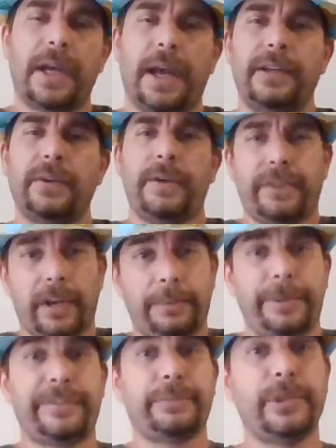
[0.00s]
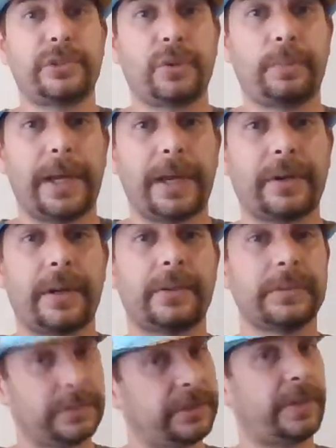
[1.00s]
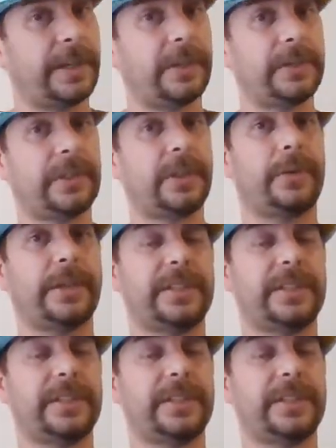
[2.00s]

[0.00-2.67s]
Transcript: I do have a little bit of a musical background, so I know what it